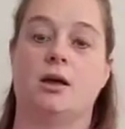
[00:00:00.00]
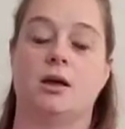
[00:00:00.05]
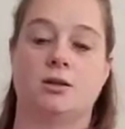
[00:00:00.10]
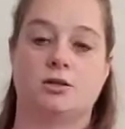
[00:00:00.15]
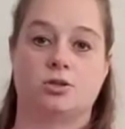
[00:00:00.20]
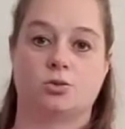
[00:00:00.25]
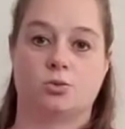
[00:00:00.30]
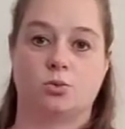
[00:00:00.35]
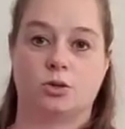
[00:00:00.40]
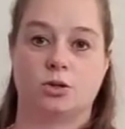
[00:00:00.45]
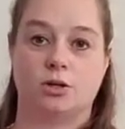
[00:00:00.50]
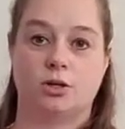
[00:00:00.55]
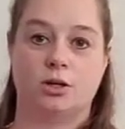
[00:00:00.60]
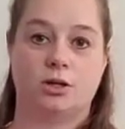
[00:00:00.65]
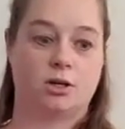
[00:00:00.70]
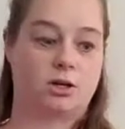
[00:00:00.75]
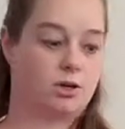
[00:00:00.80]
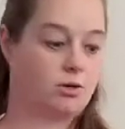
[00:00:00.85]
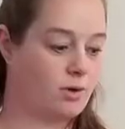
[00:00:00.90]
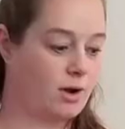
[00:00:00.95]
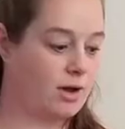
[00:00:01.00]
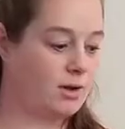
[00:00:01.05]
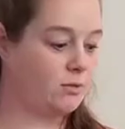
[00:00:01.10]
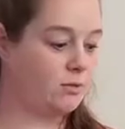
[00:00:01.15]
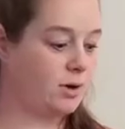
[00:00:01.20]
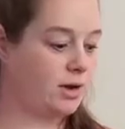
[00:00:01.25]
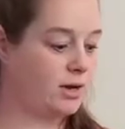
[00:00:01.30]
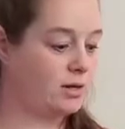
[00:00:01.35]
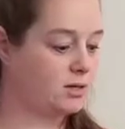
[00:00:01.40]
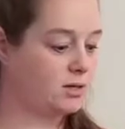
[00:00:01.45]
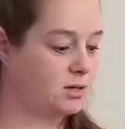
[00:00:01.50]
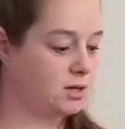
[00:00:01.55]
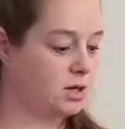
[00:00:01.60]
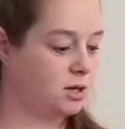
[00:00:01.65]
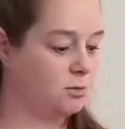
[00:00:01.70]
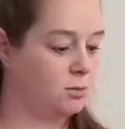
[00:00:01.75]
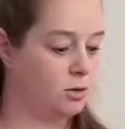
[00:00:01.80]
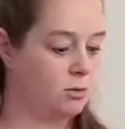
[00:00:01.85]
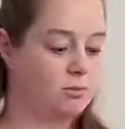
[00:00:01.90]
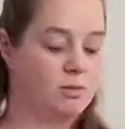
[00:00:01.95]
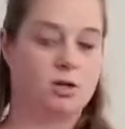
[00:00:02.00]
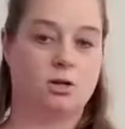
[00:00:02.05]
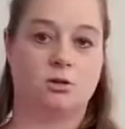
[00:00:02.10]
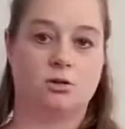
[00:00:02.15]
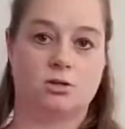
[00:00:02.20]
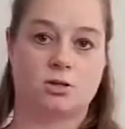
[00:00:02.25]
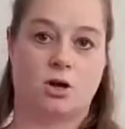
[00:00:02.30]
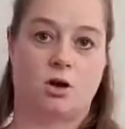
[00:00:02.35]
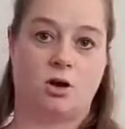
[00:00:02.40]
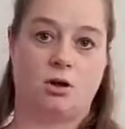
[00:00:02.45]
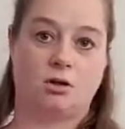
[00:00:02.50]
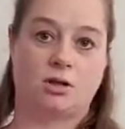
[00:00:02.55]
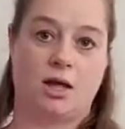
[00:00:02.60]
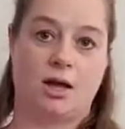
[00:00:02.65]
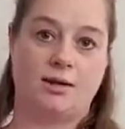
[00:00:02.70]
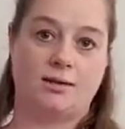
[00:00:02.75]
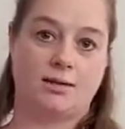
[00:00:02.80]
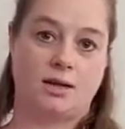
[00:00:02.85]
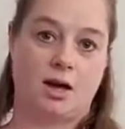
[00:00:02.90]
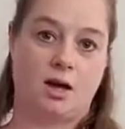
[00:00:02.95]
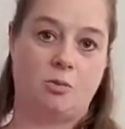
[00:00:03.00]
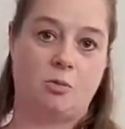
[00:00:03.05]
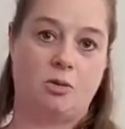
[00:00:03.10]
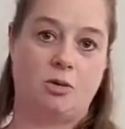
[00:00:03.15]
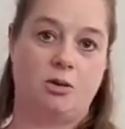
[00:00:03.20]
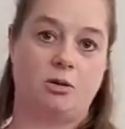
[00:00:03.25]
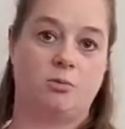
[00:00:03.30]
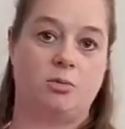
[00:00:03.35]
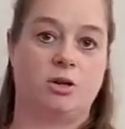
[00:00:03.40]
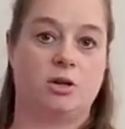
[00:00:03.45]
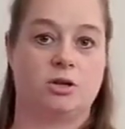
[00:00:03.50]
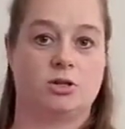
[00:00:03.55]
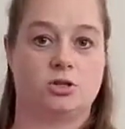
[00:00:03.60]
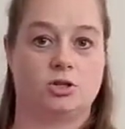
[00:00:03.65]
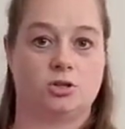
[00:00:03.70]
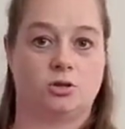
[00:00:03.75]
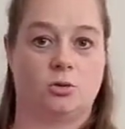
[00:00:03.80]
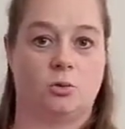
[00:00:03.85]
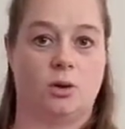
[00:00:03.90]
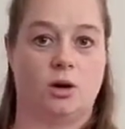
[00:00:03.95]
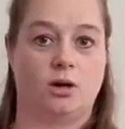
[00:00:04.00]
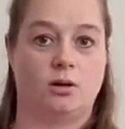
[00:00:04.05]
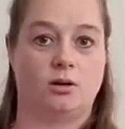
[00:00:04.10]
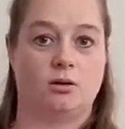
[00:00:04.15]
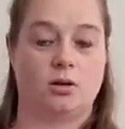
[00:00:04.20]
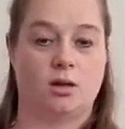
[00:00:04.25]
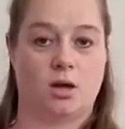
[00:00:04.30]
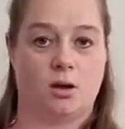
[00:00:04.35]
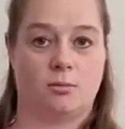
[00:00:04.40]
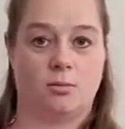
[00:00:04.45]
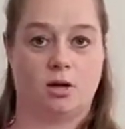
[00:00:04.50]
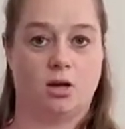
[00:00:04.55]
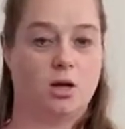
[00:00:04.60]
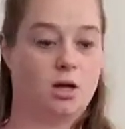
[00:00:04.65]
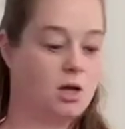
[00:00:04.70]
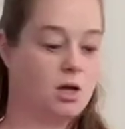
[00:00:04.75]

It's a really great way to keep your middles all lined up because you'll want them